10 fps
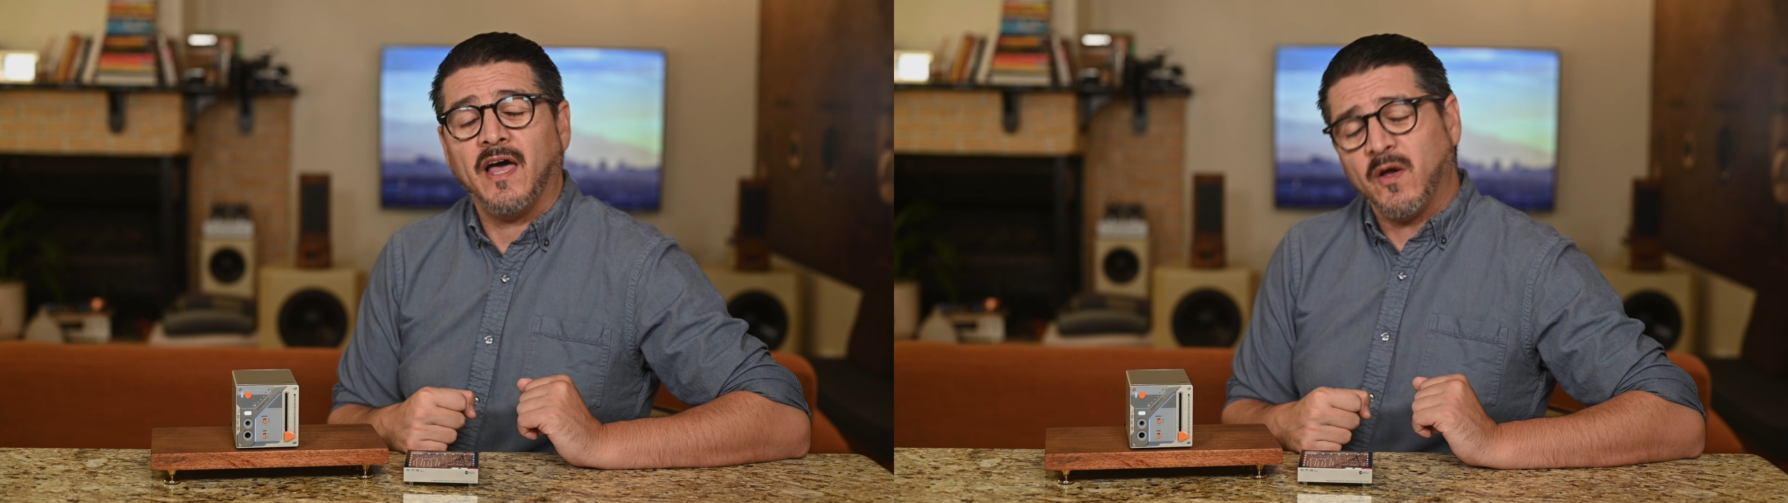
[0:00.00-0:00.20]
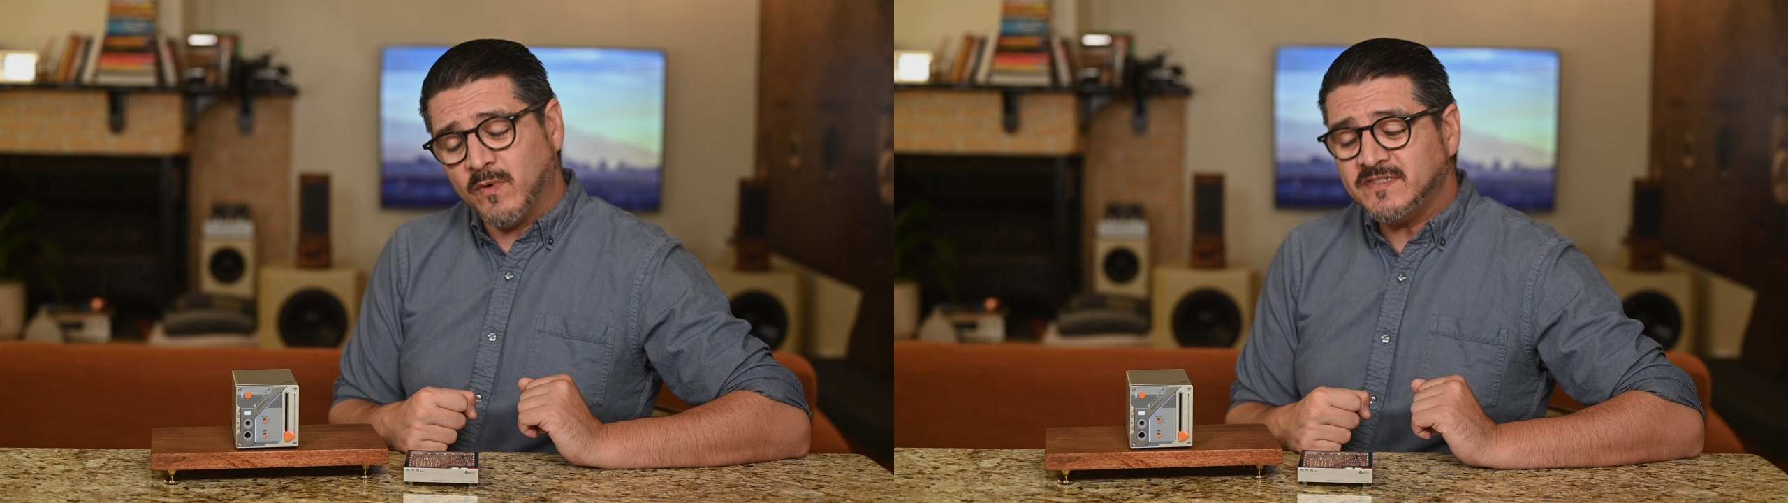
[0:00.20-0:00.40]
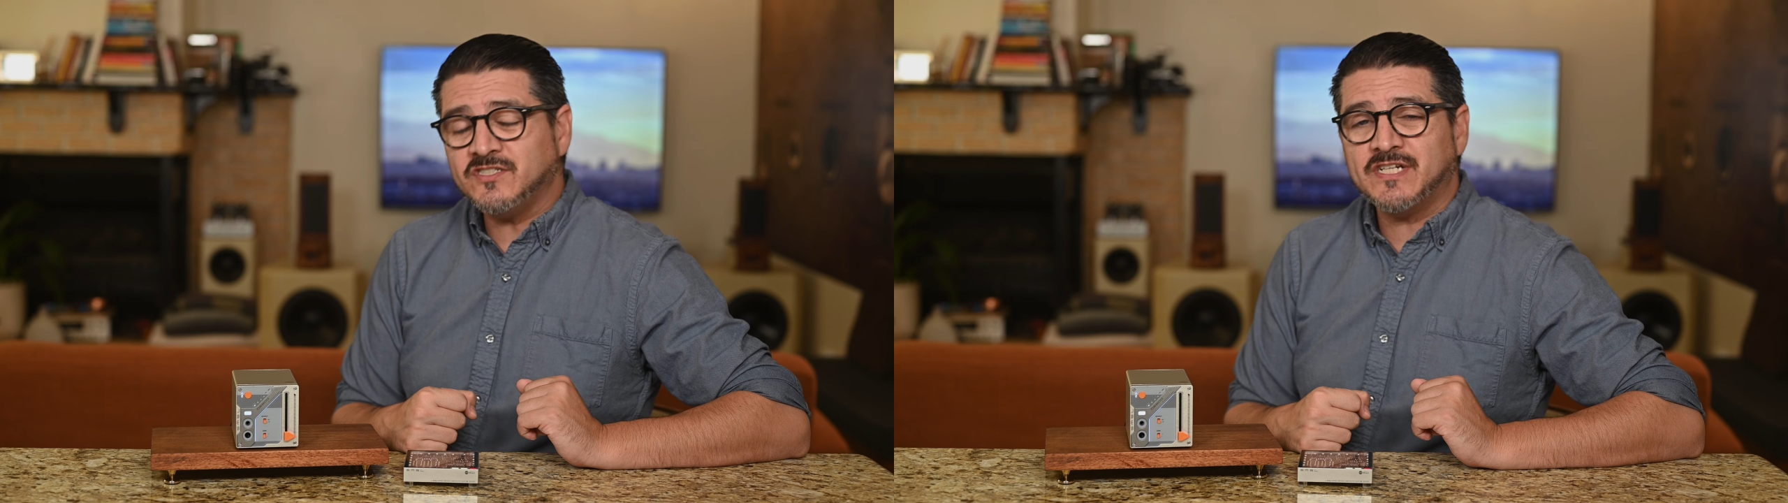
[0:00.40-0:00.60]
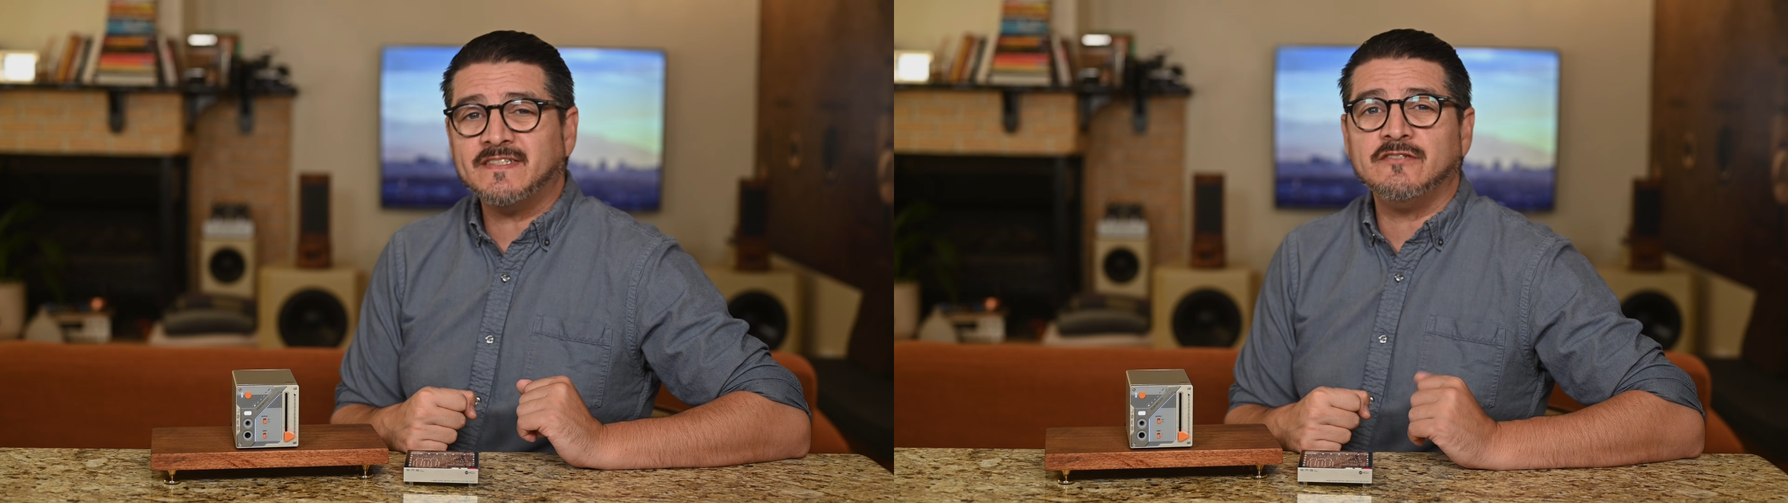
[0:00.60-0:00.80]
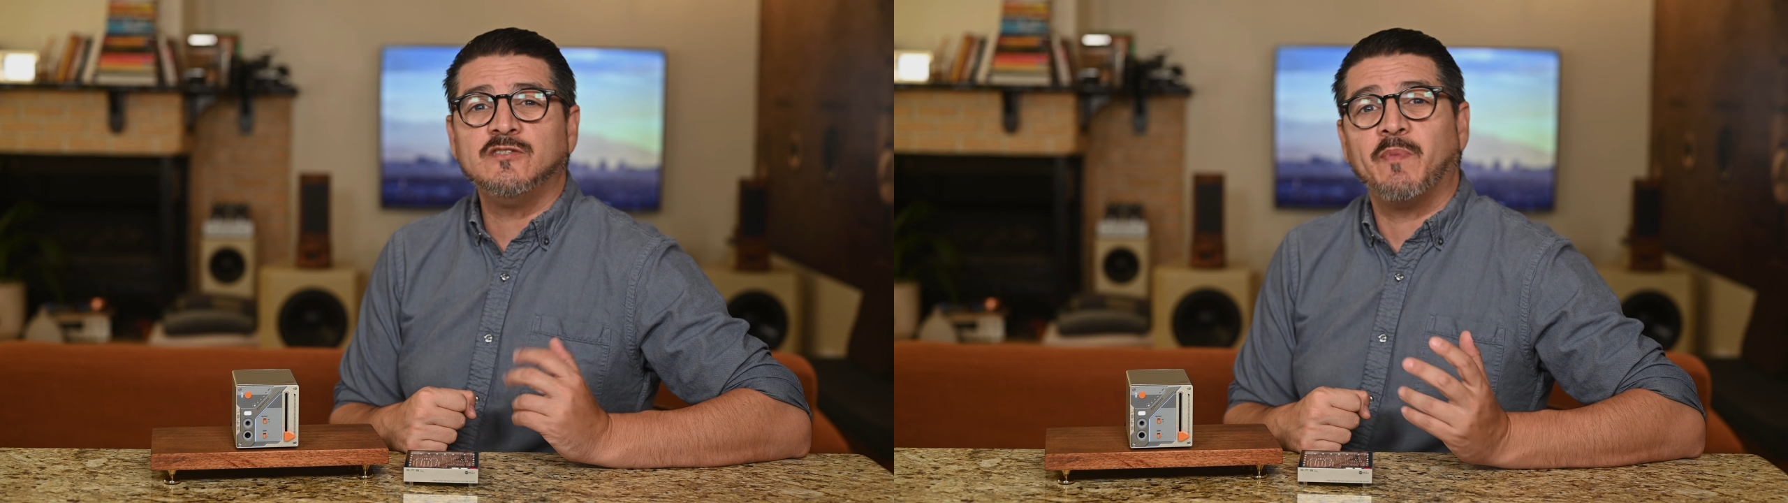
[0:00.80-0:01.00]
I would suggest
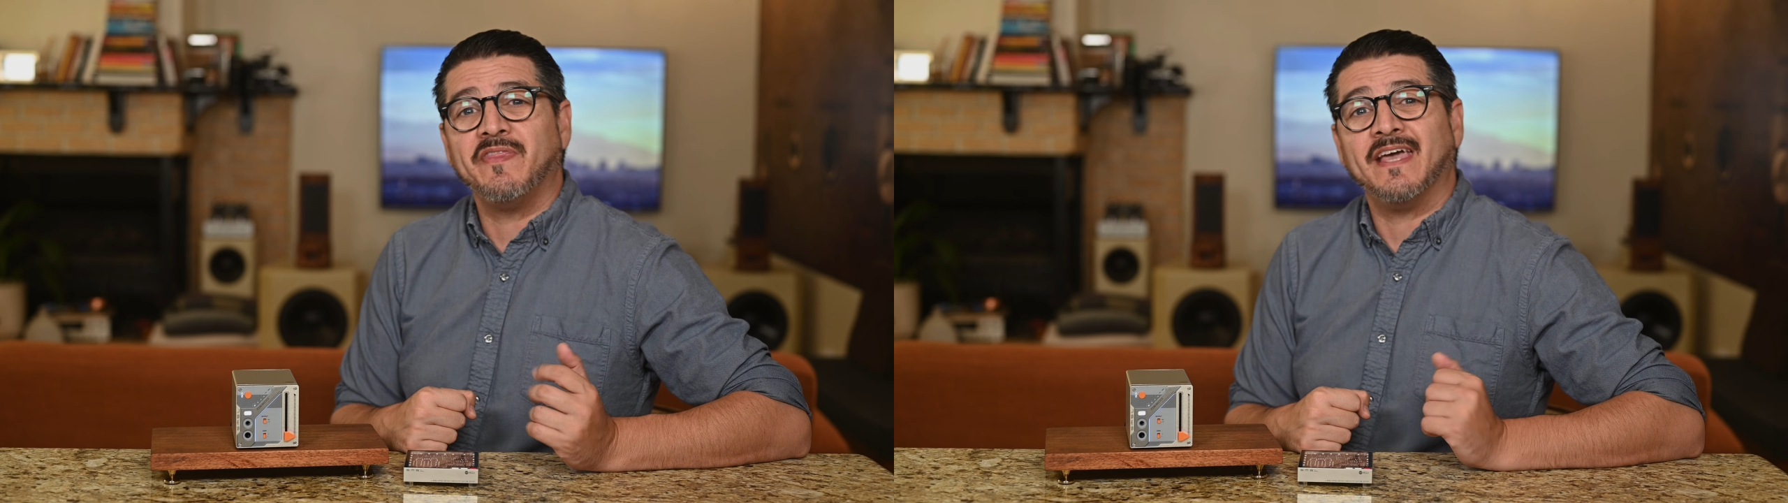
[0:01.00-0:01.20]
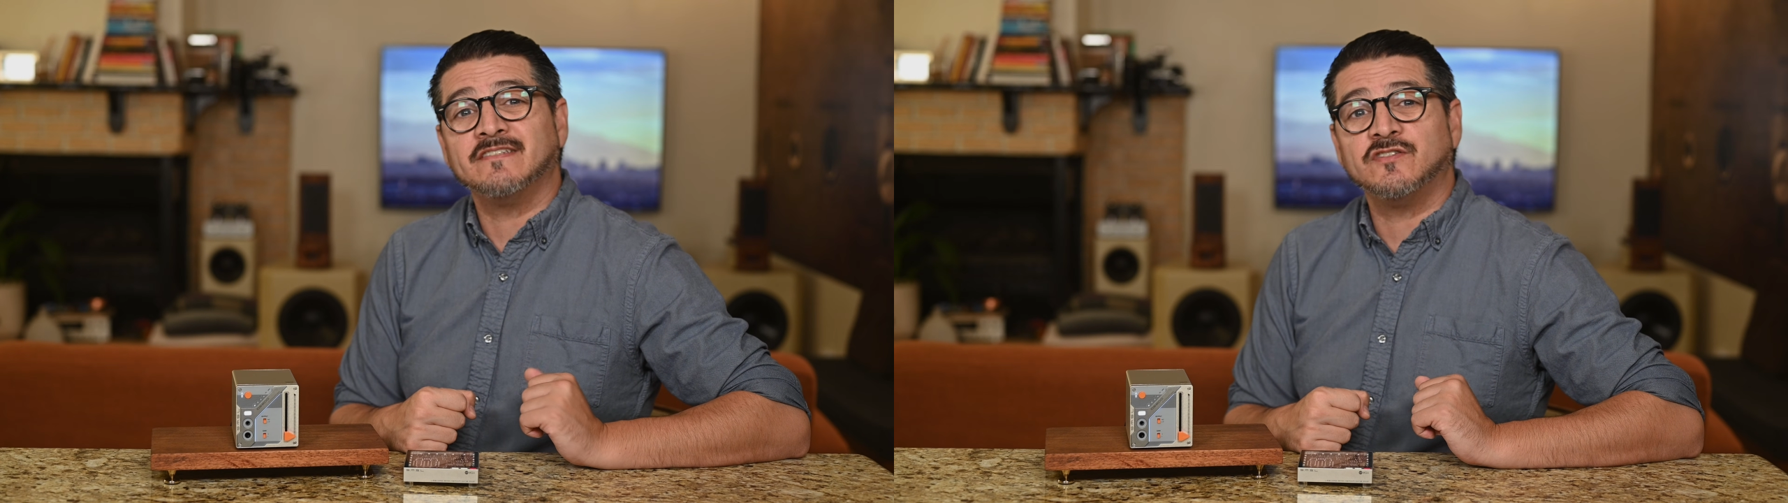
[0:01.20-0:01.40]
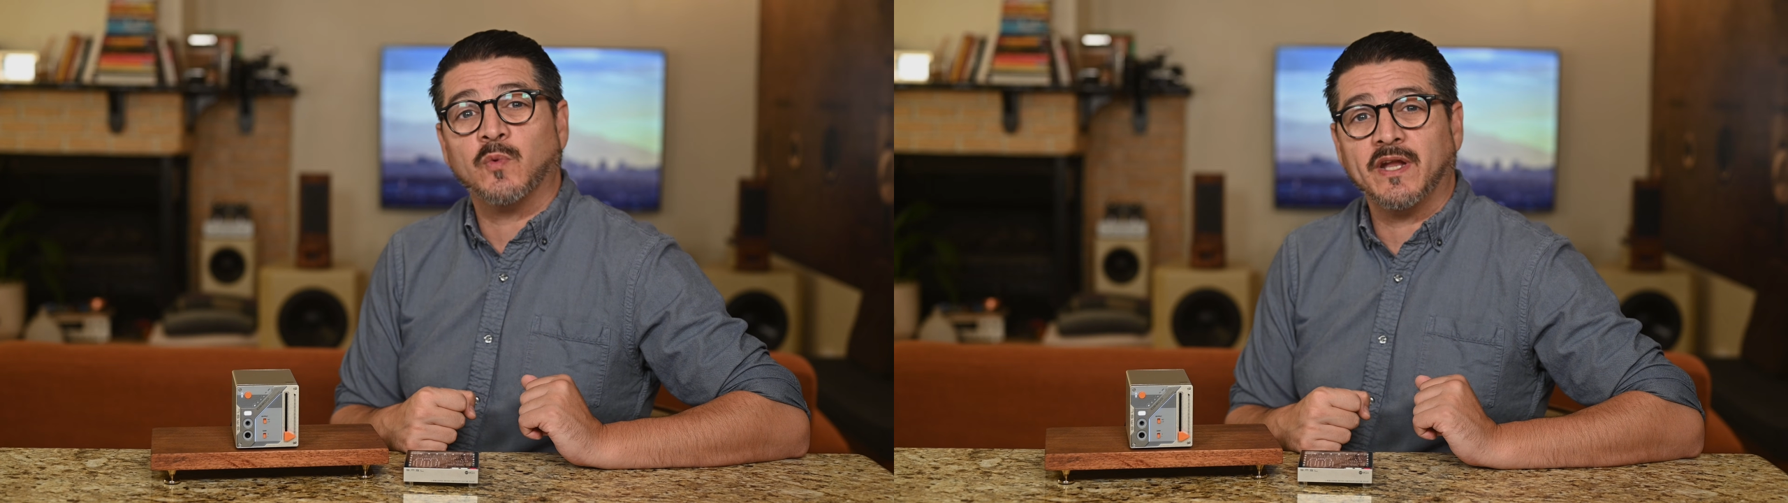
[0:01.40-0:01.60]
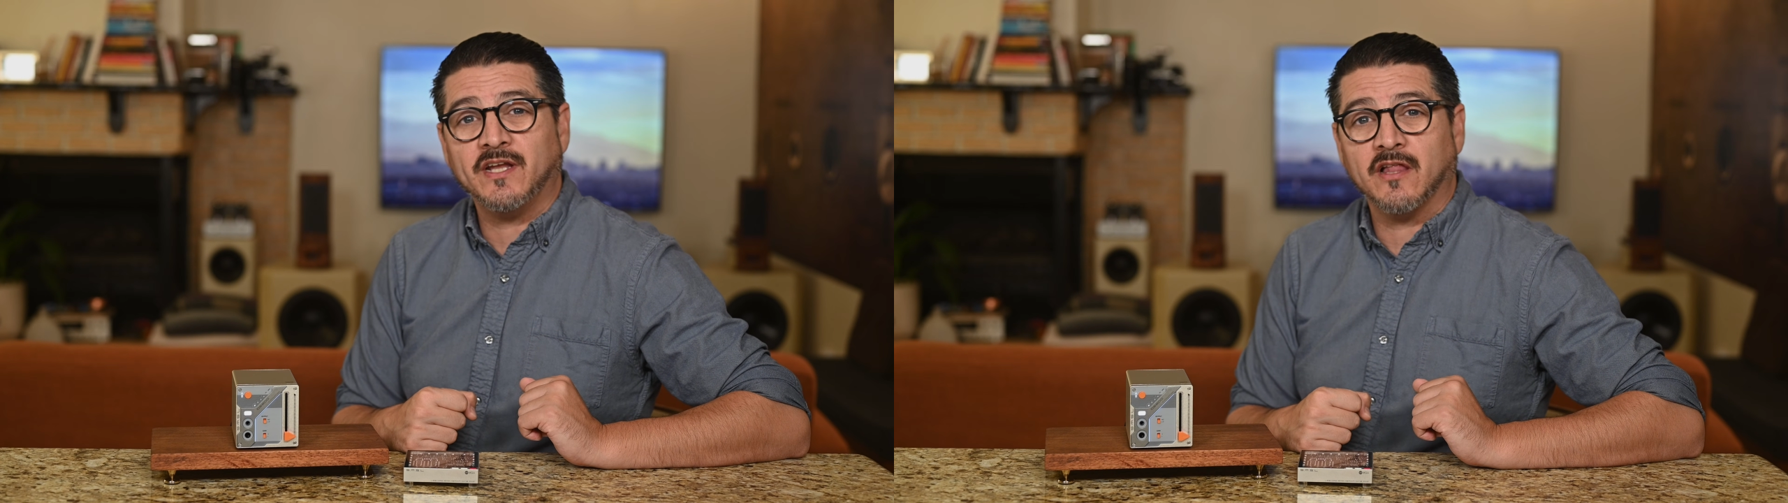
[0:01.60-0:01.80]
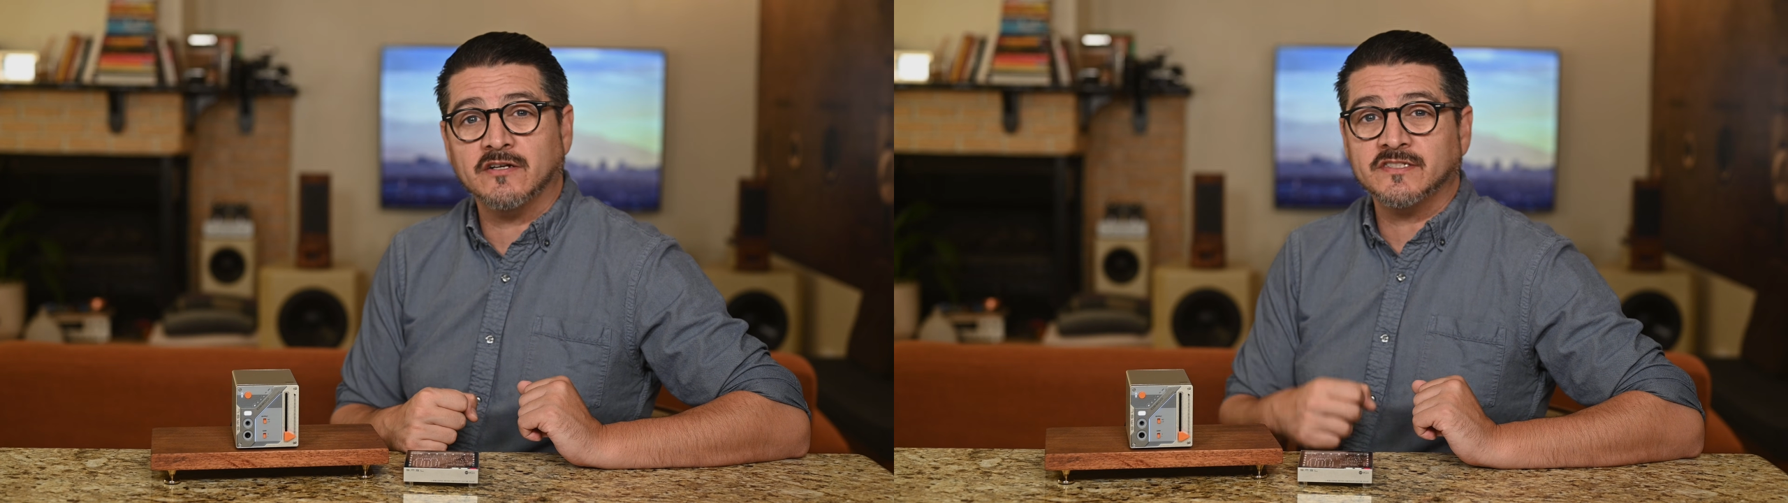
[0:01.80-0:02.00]
that you spend the extra
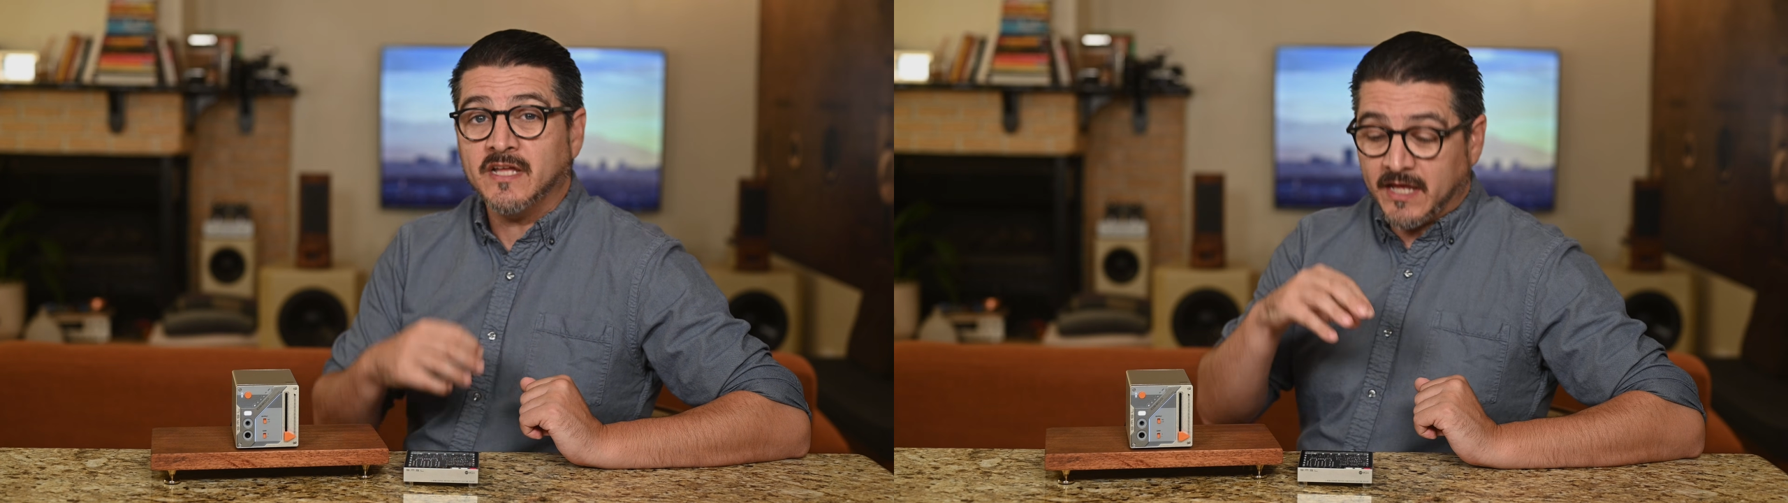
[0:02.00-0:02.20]
$20